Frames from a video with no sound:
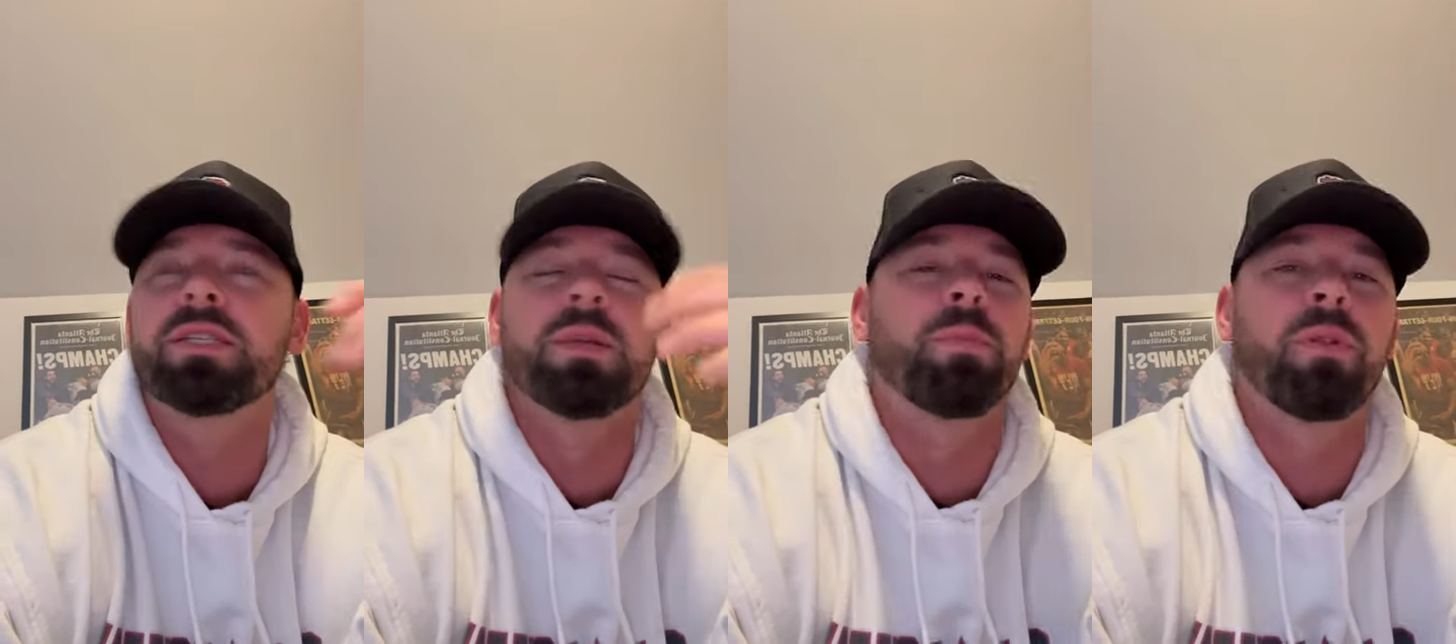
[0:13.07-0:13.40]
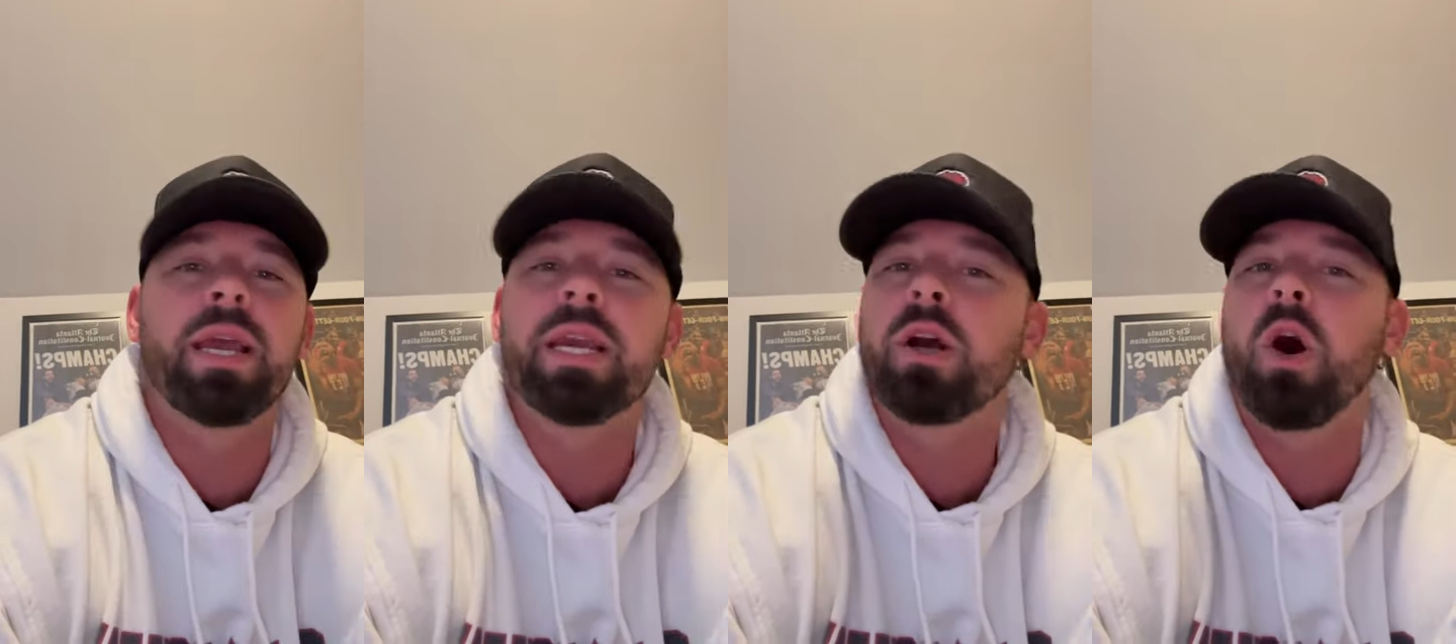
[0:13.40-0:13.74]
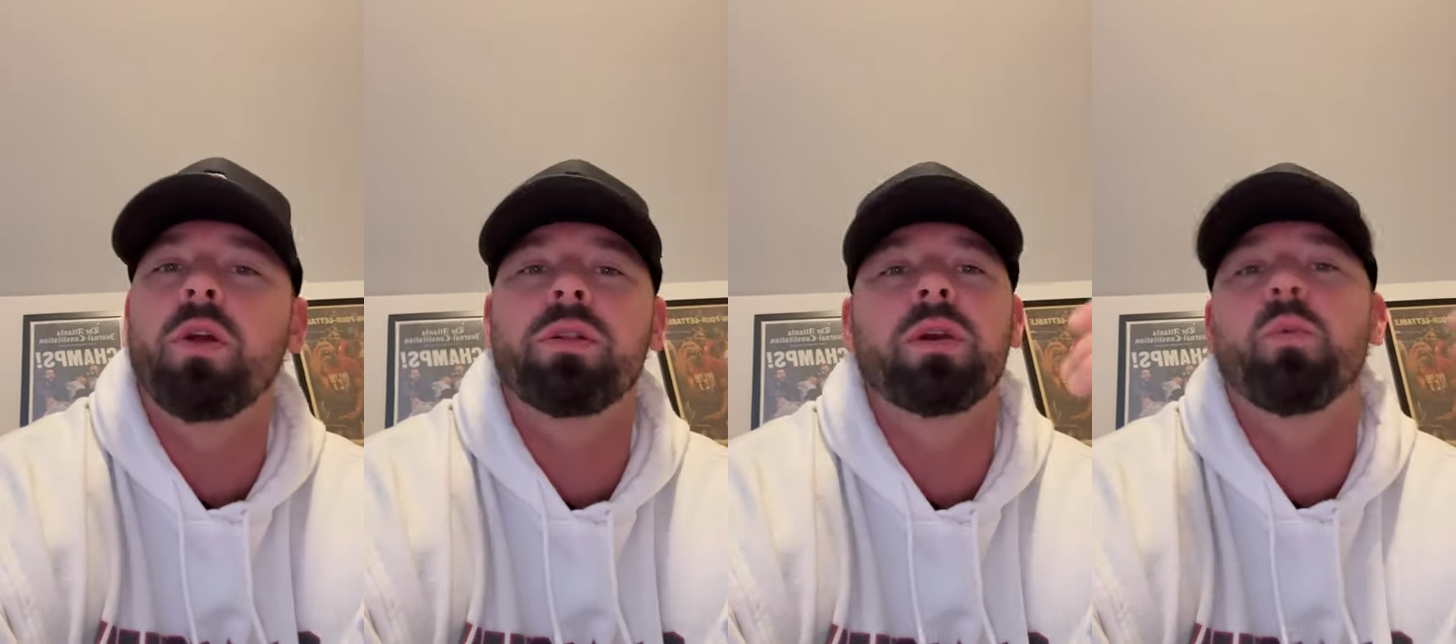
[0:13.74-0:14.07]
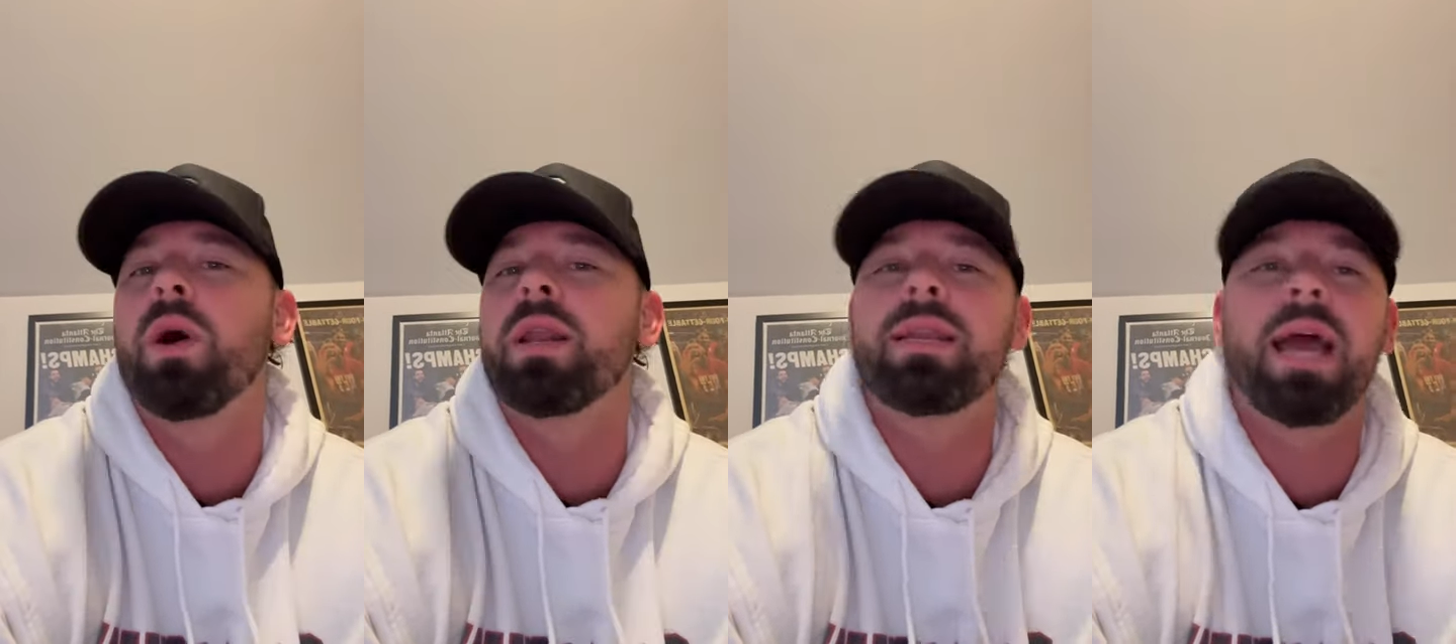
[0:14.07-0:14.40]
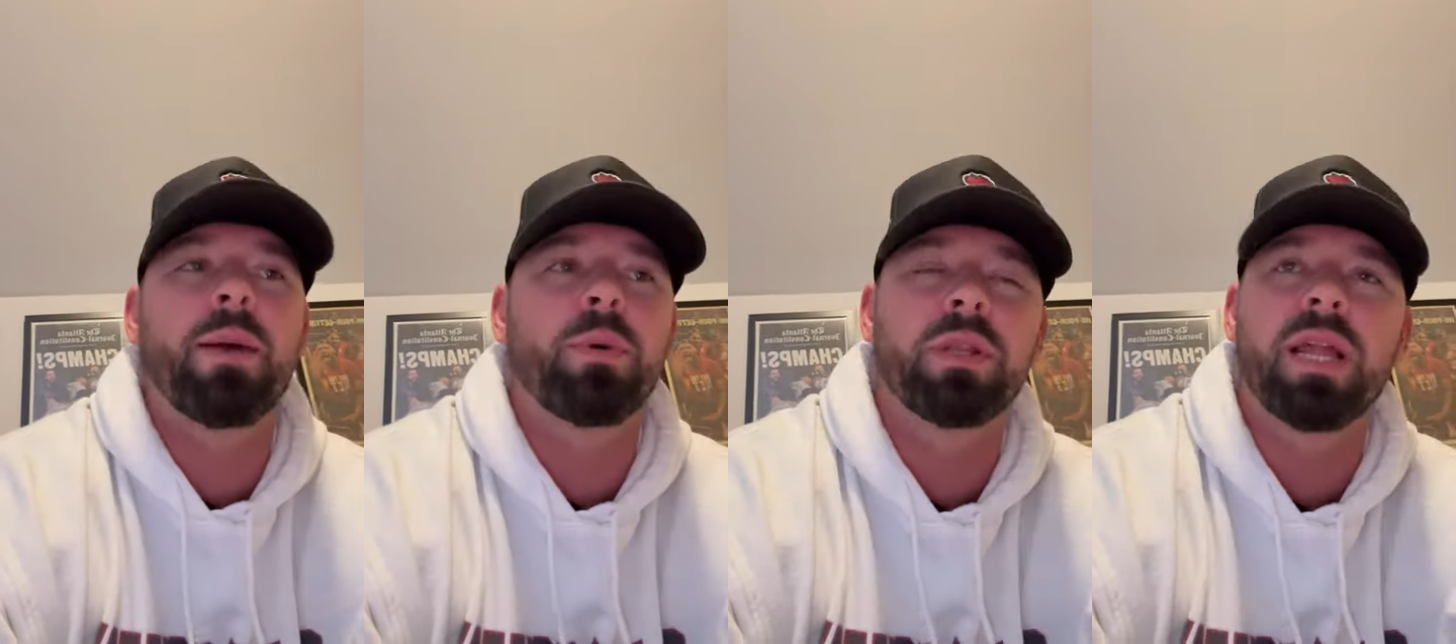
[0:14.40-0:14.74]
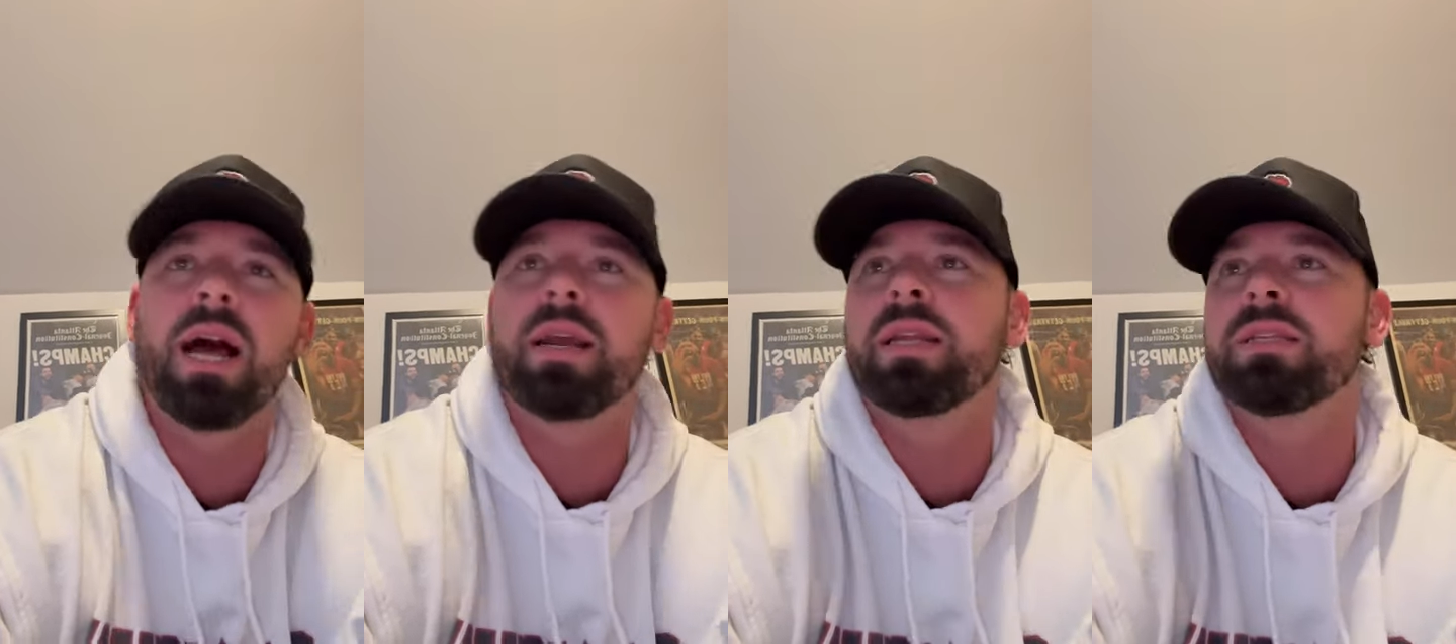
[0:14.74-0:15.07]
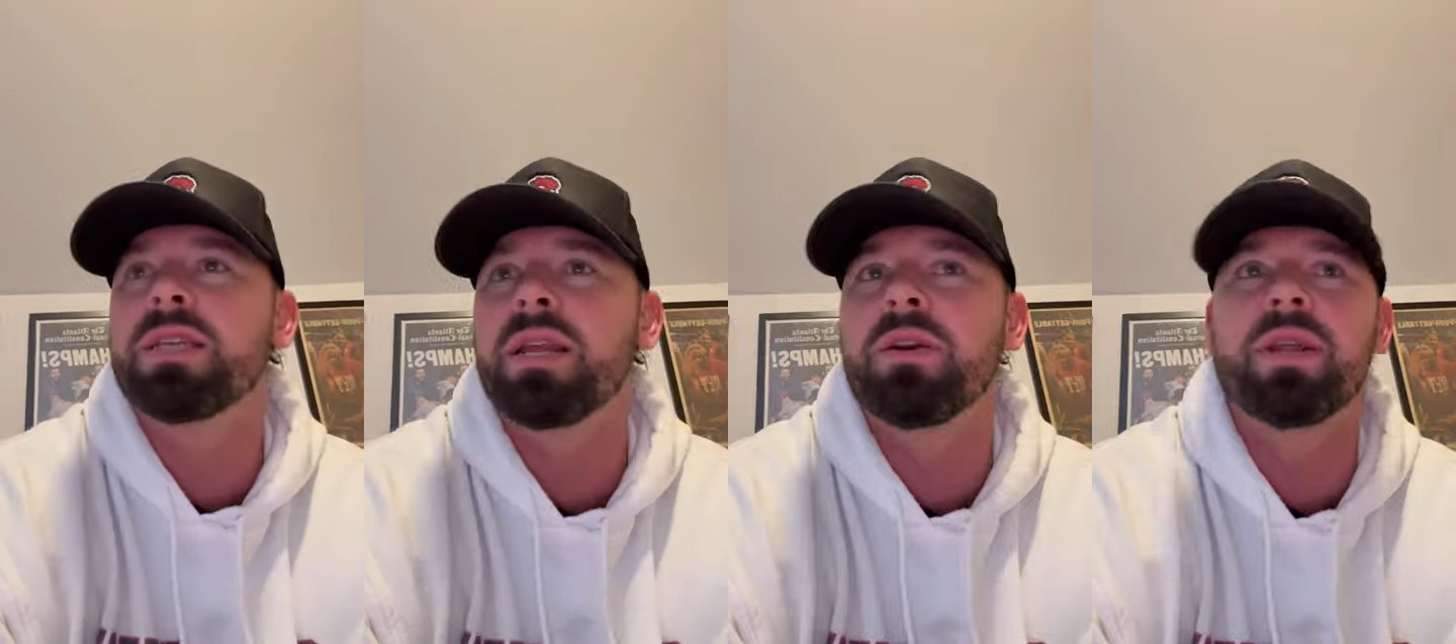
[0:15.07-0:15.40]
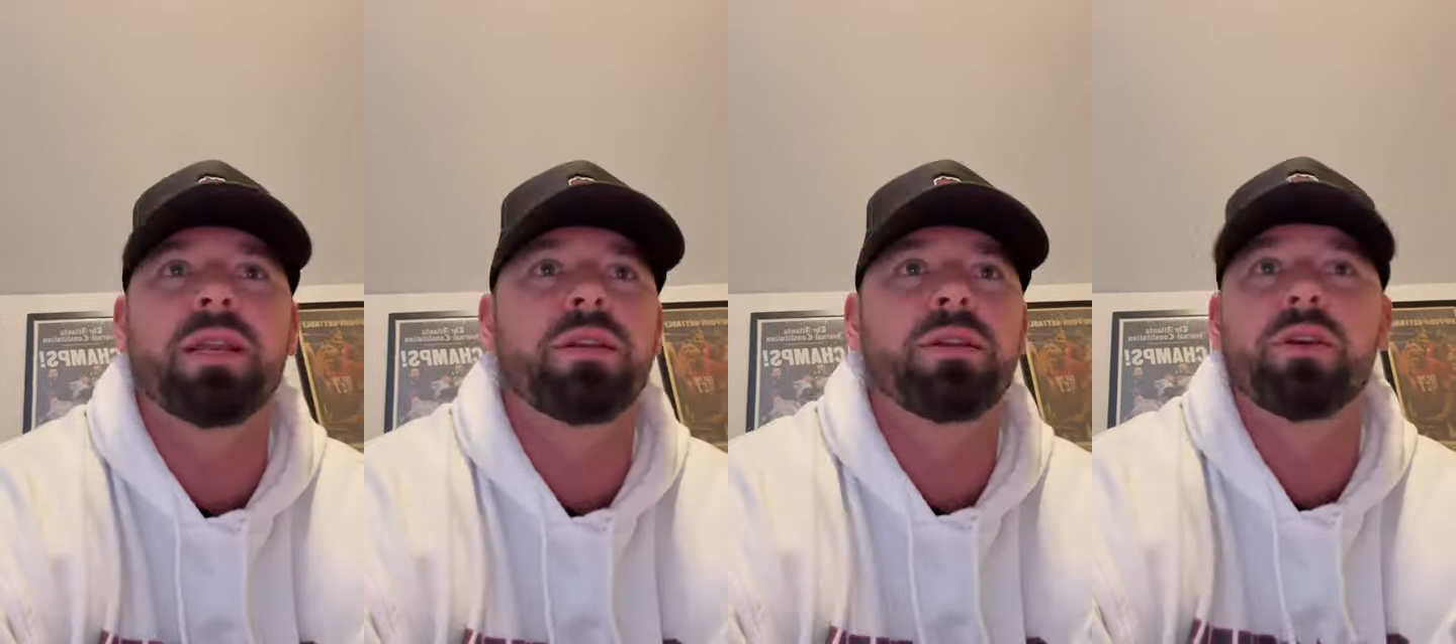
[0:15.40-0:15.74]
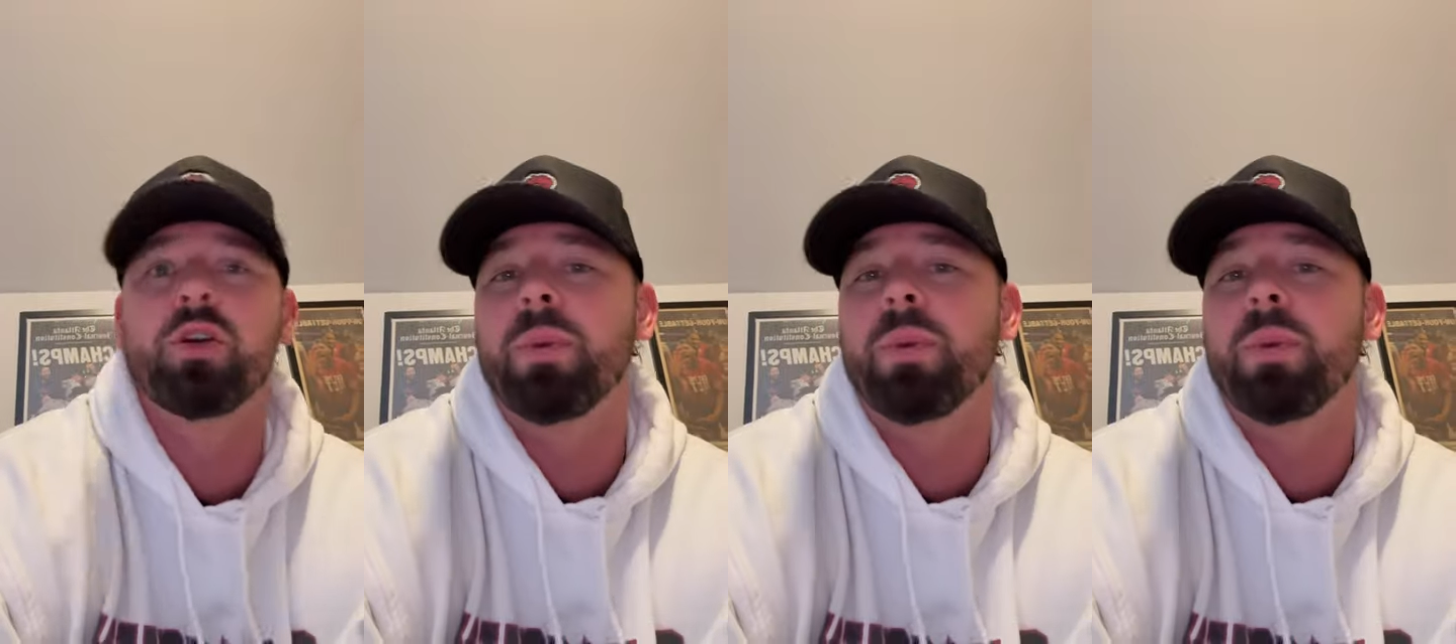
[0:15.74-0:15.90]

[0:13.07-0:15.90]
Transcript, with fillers: the play calling, what Dowell Loggins did or didn't do,